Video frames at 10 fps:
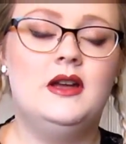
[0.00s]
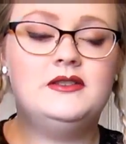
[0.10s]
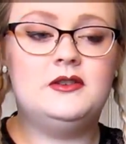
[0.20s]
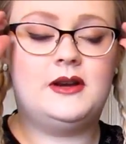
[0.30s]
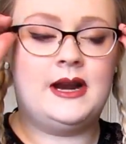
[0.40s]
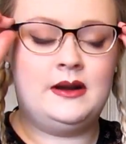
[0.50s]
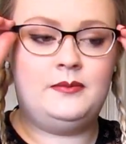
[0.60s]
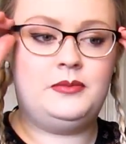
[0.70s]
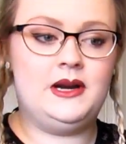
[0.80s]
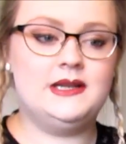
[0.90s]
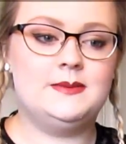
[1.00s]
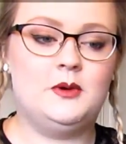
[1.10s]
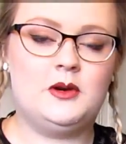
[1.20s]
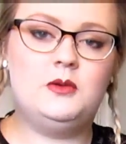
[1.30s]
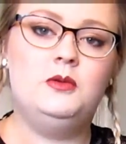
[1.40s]
so it kind of brings
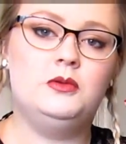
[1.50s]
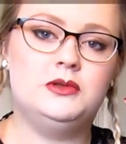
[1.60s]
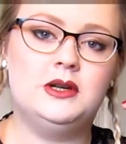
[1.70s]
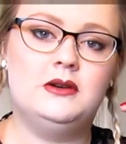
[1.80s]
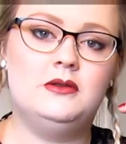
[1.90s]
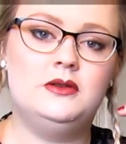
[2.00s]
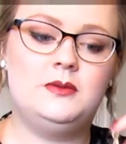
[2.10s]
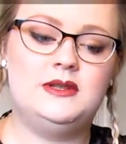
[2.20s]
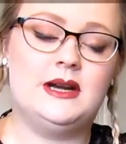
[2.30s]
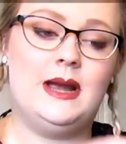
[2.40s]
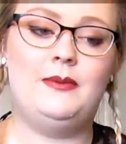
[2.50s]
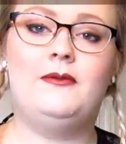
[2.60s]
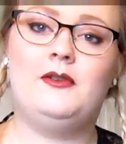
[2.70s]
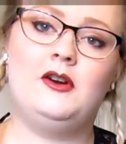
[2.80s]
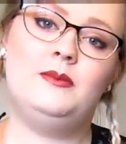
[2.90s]
more cool toned, which I
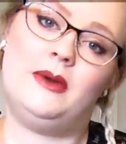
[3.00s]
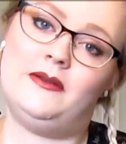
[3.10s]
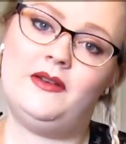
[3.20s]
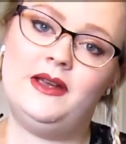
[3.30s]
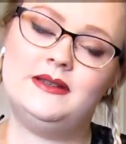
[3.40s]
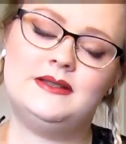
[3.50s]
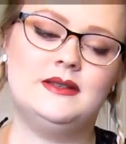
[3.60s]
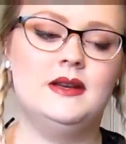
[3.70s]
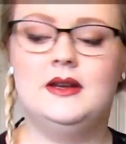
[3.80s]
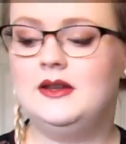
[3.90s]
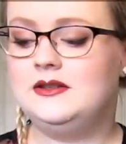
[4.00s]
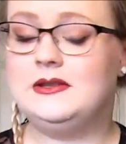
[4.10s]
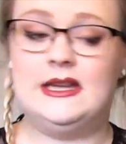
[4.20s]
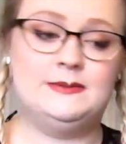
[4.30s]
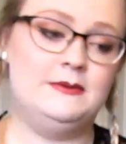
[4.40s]
prefer in my face,
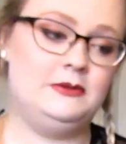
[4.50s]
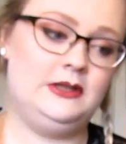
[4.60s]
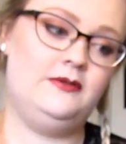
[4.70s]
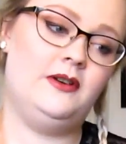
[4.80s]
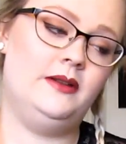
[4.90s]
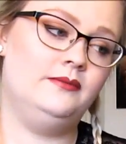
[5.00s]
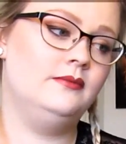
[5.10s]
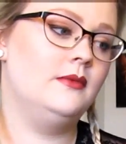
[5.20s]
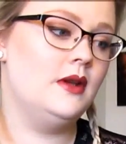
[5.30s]
so that's been really fun.